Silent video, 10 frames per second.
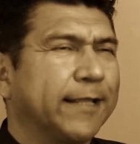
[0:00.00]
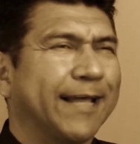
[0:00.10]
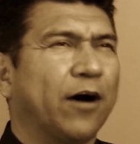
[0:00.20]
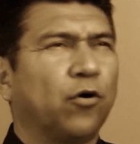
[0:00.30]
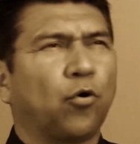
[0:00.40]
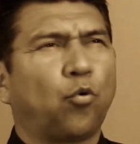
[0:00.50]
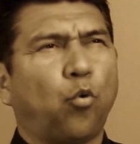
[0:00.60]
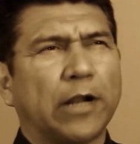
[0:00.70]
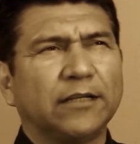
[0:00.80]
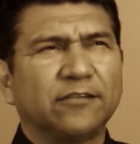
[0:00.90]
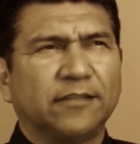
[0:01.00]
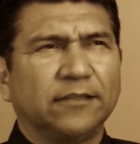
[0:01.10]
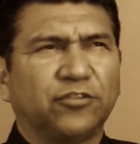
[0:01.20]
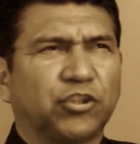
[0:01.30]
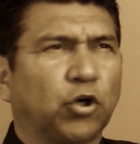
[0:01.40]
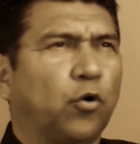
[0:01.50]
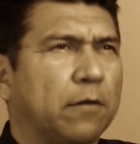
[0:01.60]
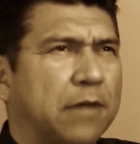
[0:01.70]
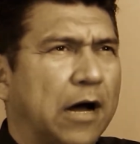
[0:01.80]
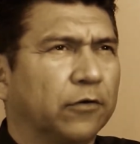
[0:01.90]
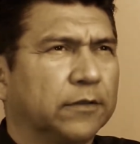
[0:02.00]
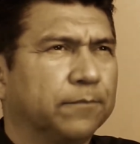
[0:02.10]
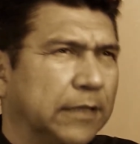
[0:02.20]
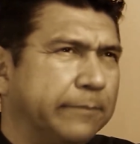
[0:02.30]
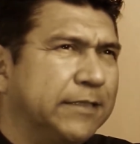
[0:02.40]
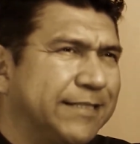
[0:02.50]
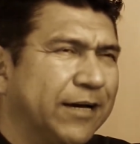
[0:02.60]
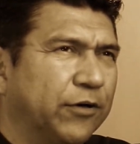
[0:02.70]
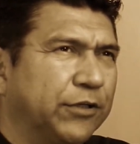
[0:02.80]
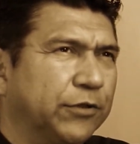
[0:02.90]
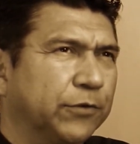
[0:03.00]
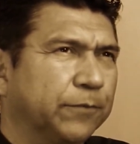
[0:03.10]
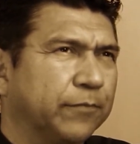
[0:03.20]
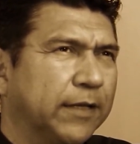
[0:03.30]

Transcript: Now, what is this show about? Let me tell you.